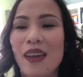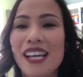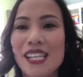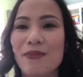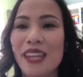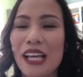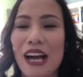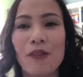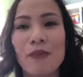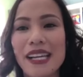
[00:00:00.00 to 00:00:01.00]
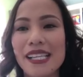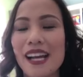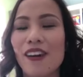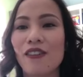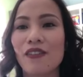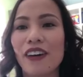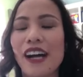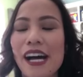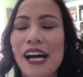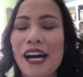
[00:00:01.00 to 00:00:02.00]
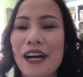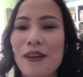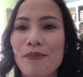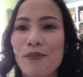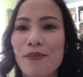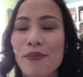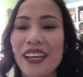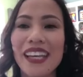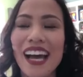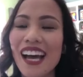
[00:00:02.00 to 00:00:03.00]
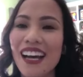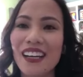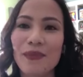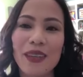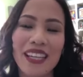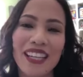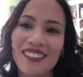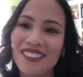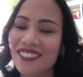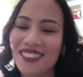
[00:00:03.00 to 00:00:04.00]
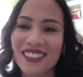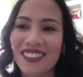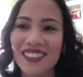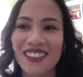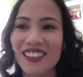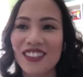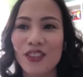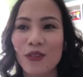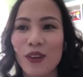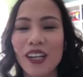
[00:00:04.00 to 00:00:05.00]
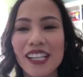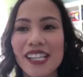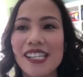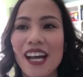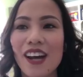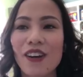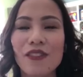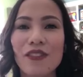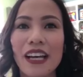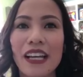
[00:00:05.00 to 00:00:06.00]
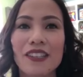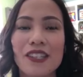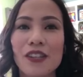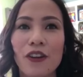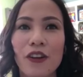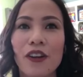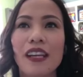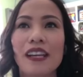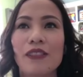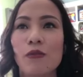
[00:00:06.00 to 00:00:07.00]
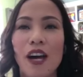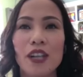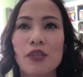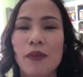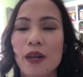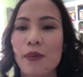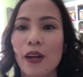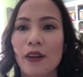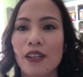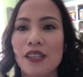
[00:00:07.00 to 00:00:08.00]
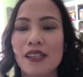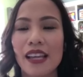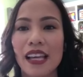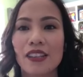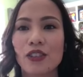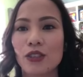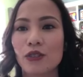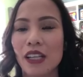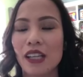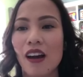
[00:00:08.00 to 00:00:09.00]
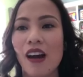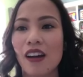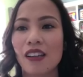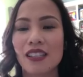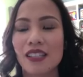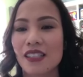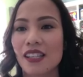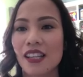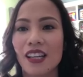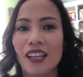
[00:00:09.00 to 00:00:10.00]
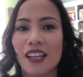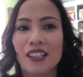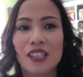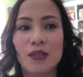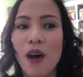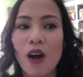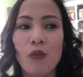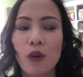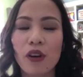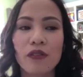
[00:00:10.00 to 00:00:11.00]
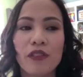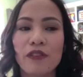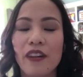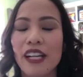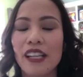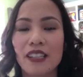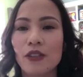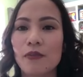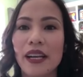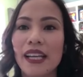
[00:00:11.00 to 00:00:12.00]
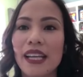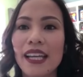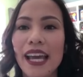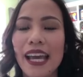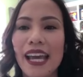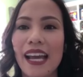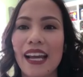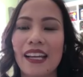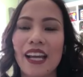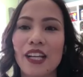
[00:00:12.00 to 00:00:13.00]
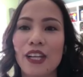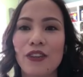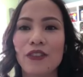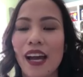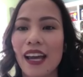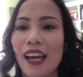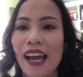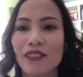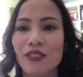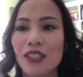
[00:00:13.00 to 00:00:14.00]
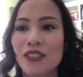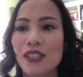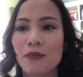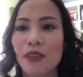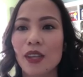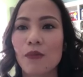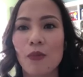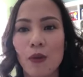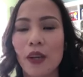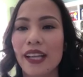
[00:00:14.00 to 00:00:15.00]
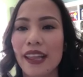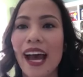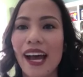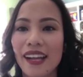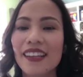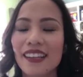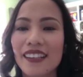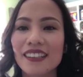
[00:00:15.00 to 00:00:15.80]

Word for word: make something out of myself. Um, but wow. yeah, I mean, the work itself, I just learned and watching my parents like doing all this small work for very little money. And I knew that I have to do something more than that.